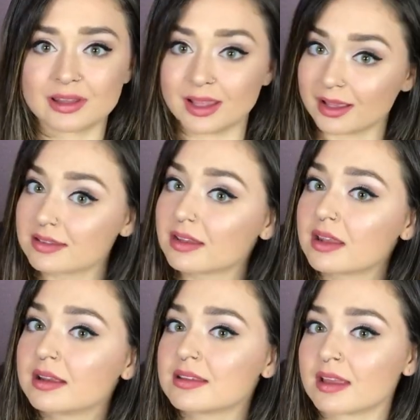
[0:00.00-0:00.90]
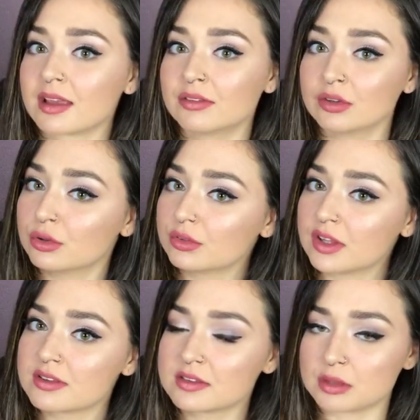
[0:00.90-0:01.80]
like I said, because I have little
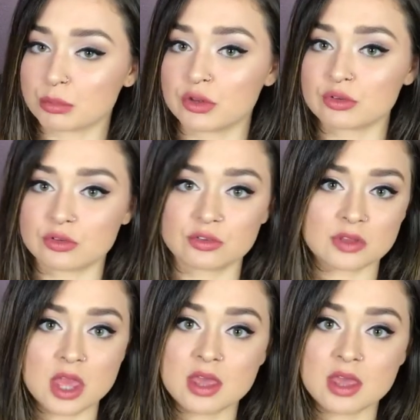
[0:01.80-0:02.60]
wrists and bracelets